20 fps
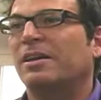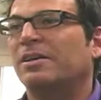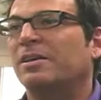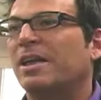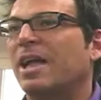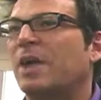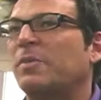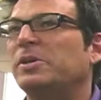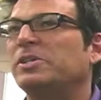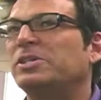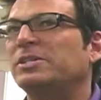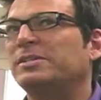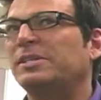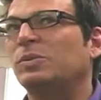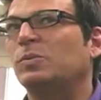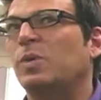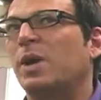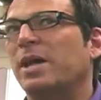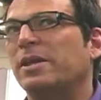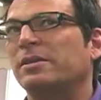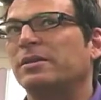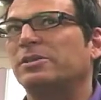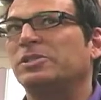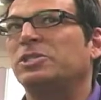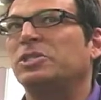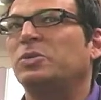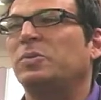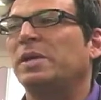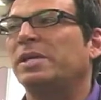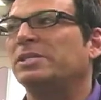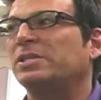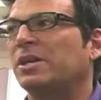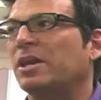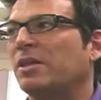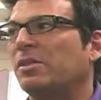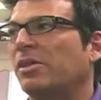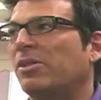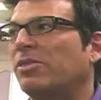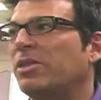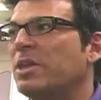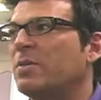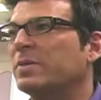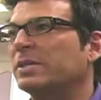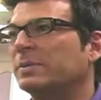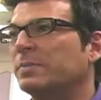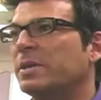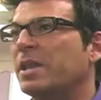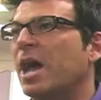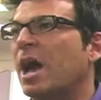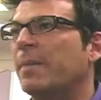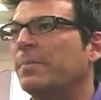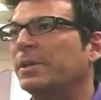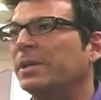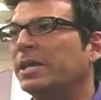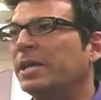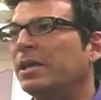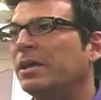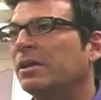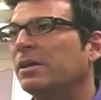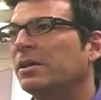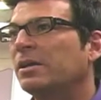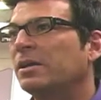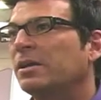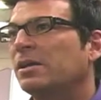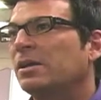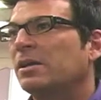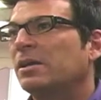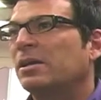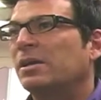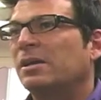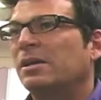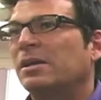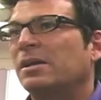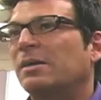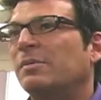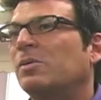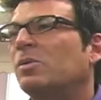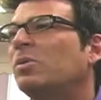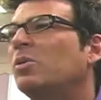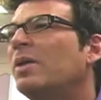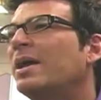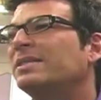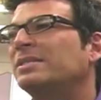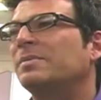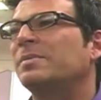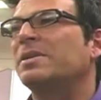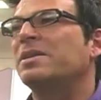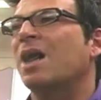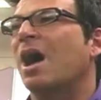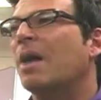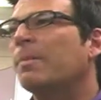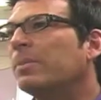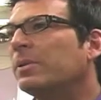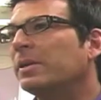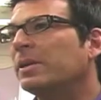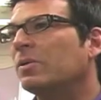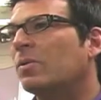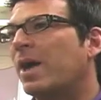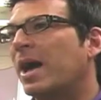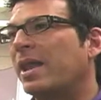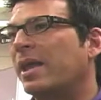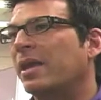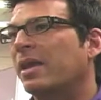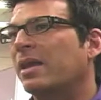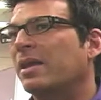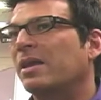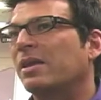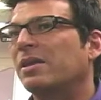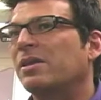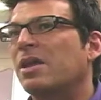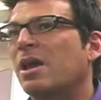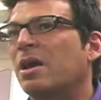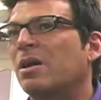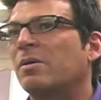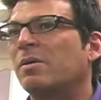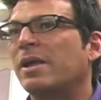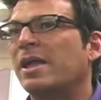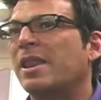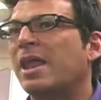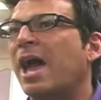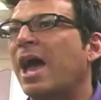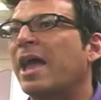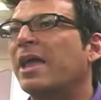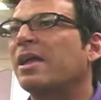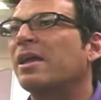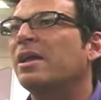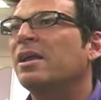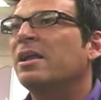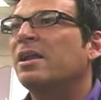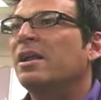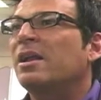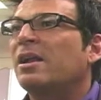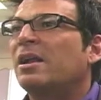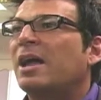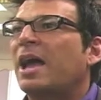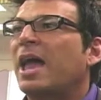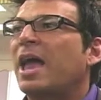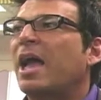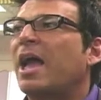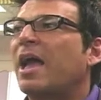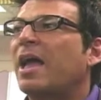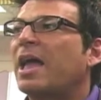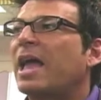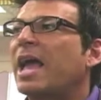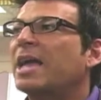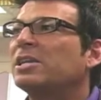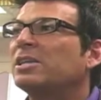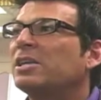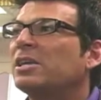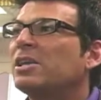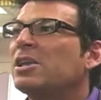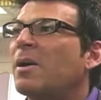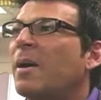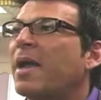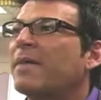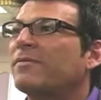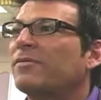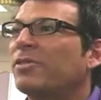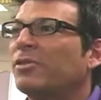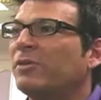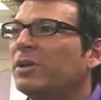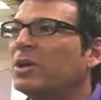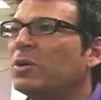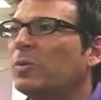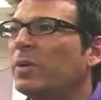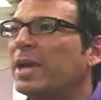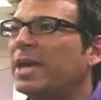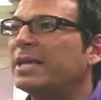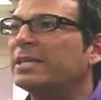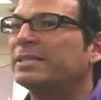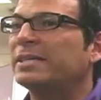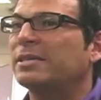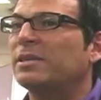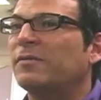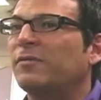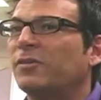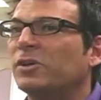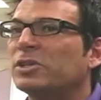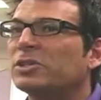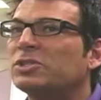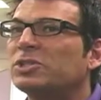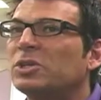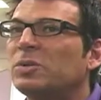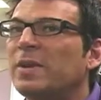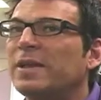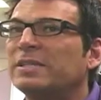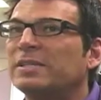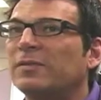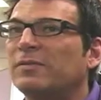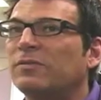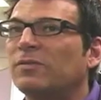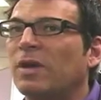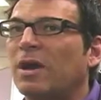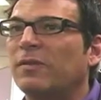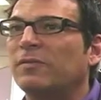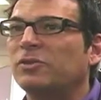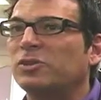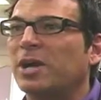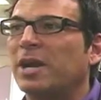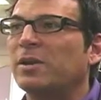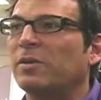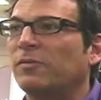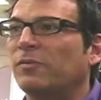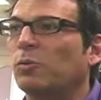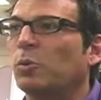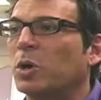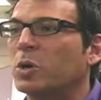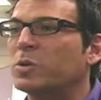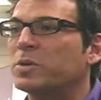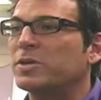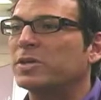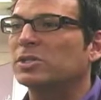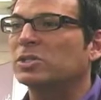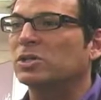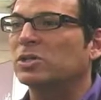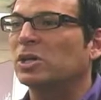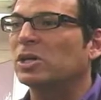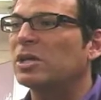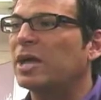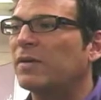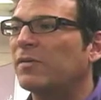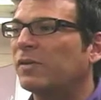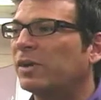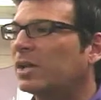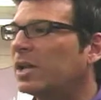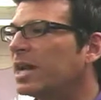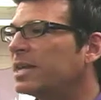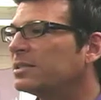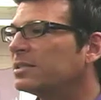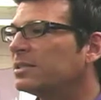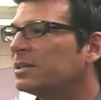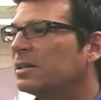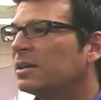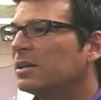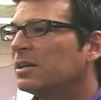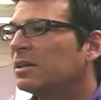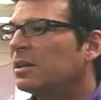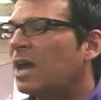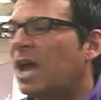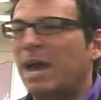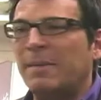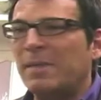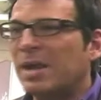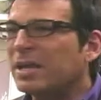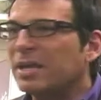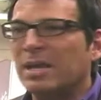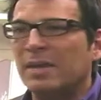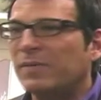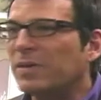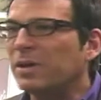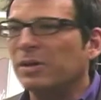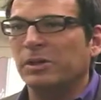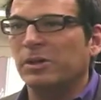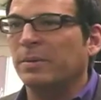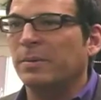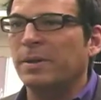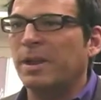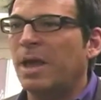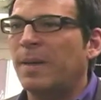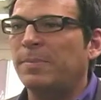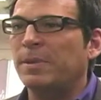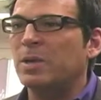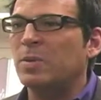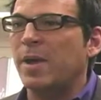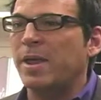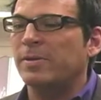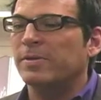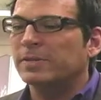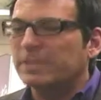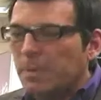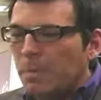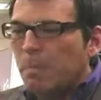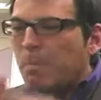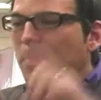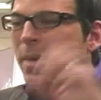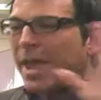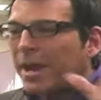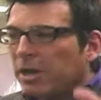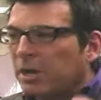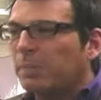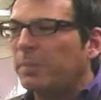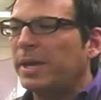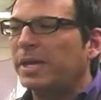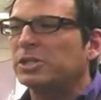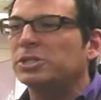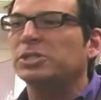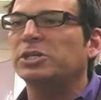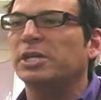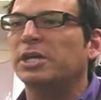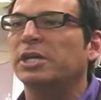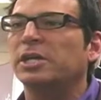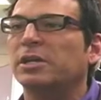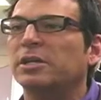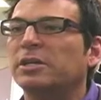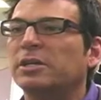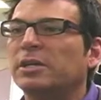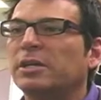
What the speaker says: God, we just did one 2 weeks ago. The theme was Monopoly. I mean, who has a Monopoly wedding, you know? And I have 3 weeks, and the first 2 weeks of trying to work with this girl, I realized I'm not giving her a Monopoly wedding. There's a bigger picture here.